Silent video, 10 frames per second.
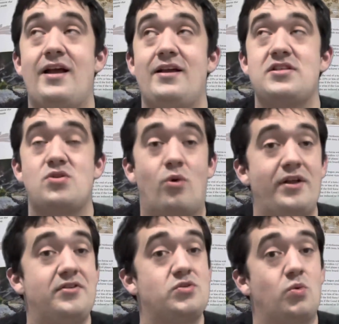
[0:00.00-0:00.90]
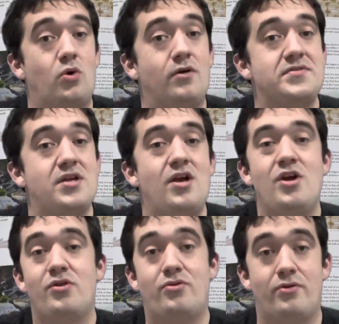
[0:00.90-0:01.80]
escorting the dwarves
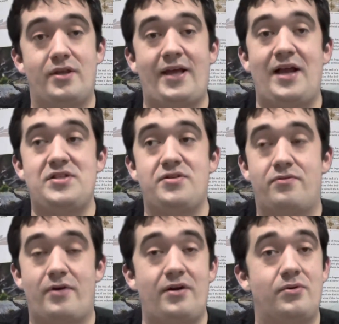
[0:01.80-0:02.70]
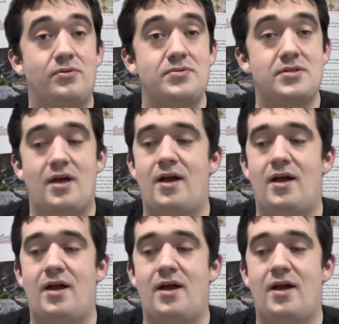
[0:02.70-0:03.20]
through the gates of Thranduil's